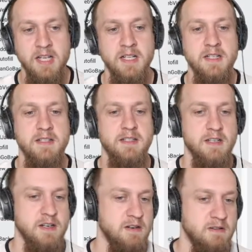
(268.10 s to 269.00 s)

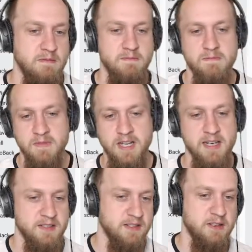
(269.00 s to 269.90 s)
So that
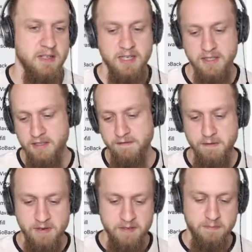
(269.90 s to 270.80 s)
is not nice. If you
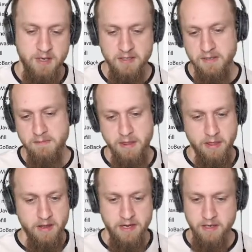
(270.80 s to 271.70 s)
build a browser with
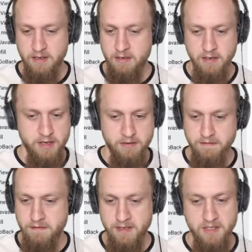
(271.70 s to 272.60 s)
and you have
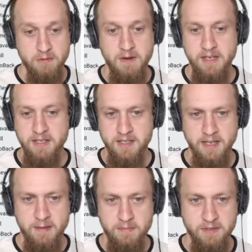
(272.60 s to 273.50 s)
20
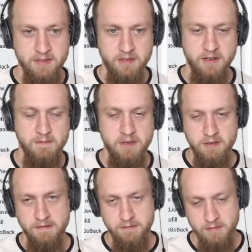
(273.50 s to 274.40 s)
tabs, you don't want to
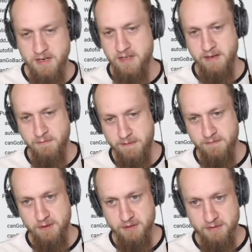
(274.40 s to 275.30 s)
have 20 web
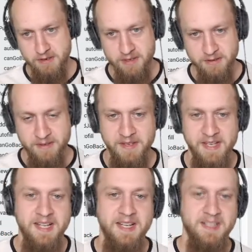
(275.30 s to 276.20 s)
views around.
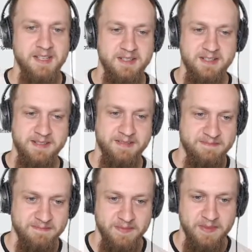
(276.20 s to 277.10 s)
That's
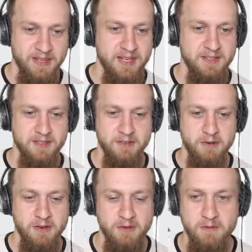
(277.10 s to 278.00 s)
not
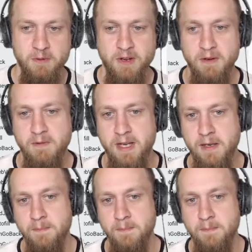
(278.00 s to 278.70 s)
going to work well.